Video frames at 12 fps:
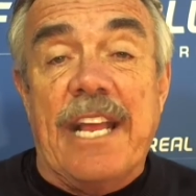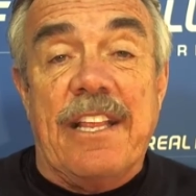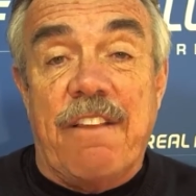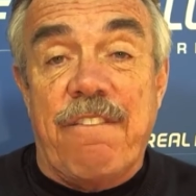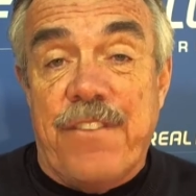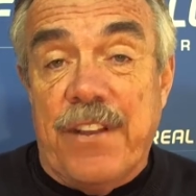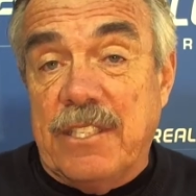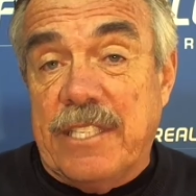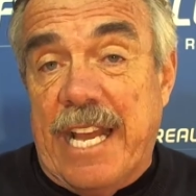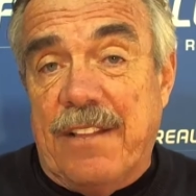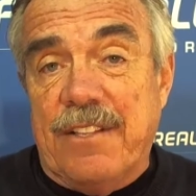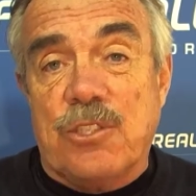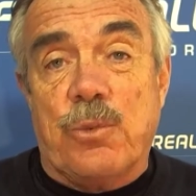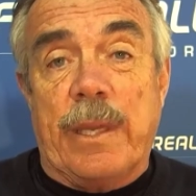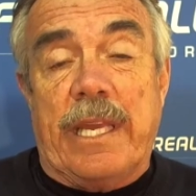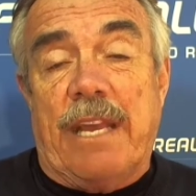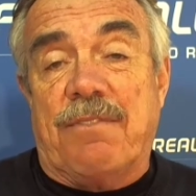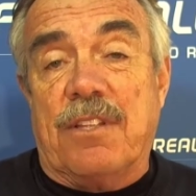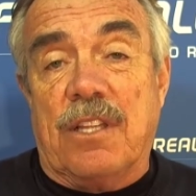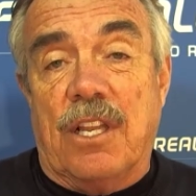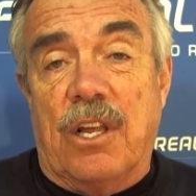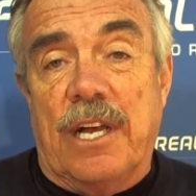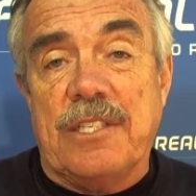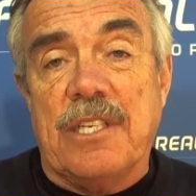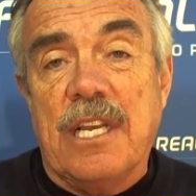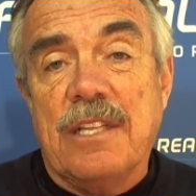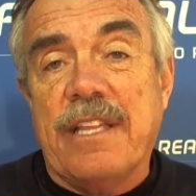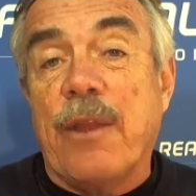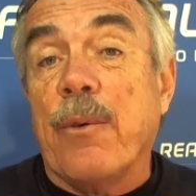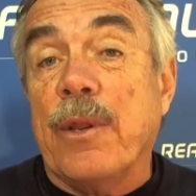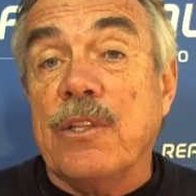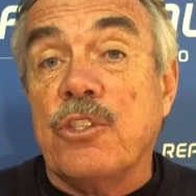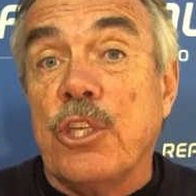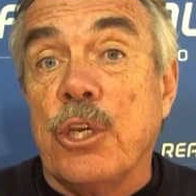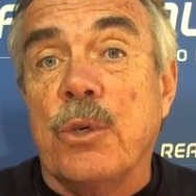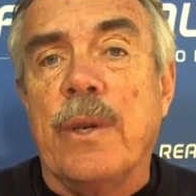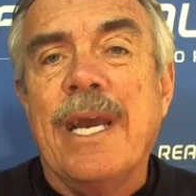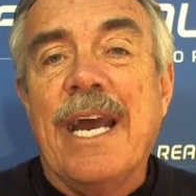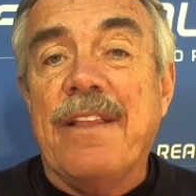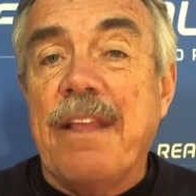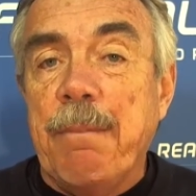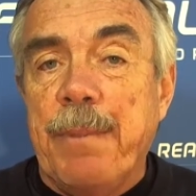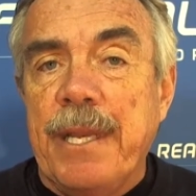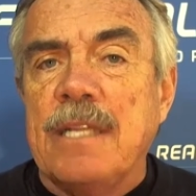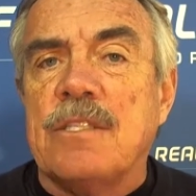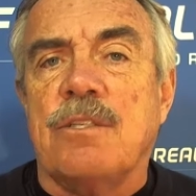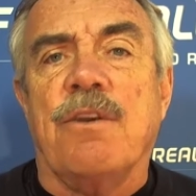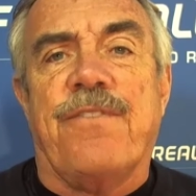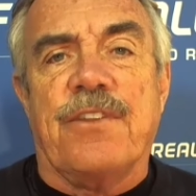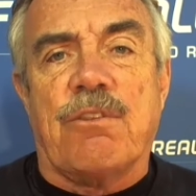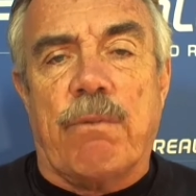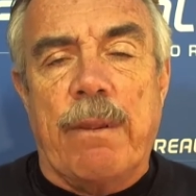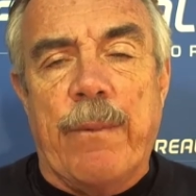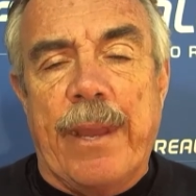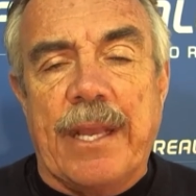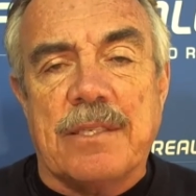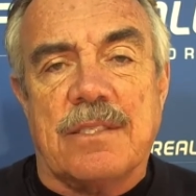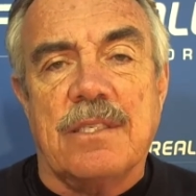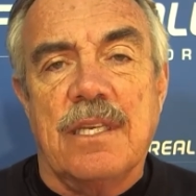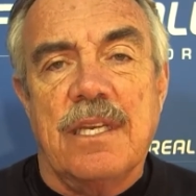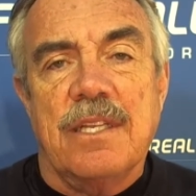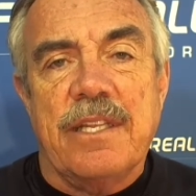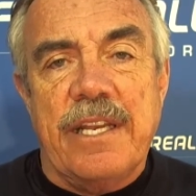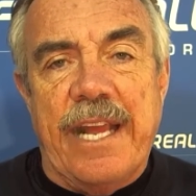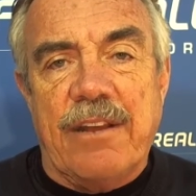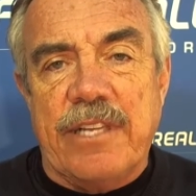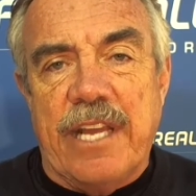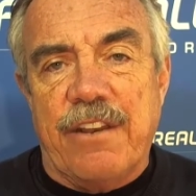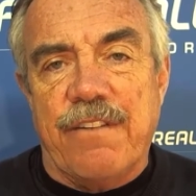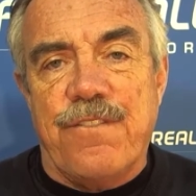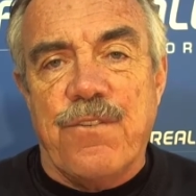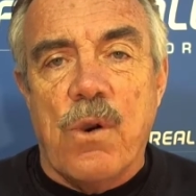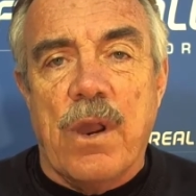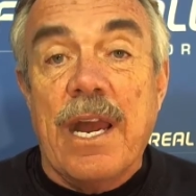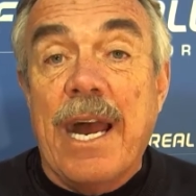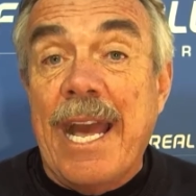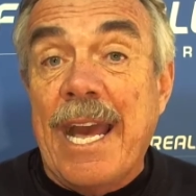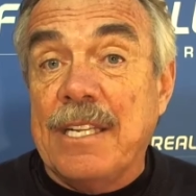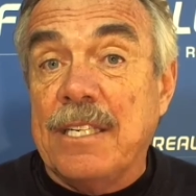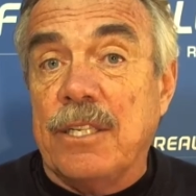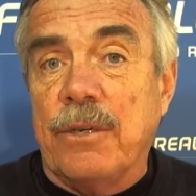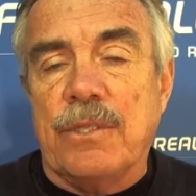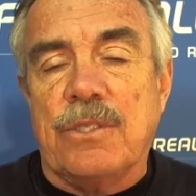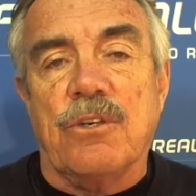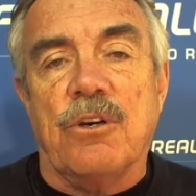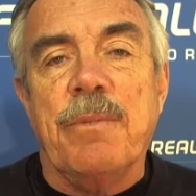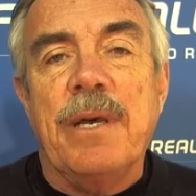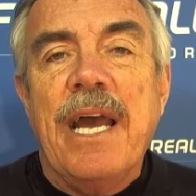They fell down this week after the loss. They were in 2, and they've been in 2 for 3 weeks. They're now down to 4. I had to do it to them.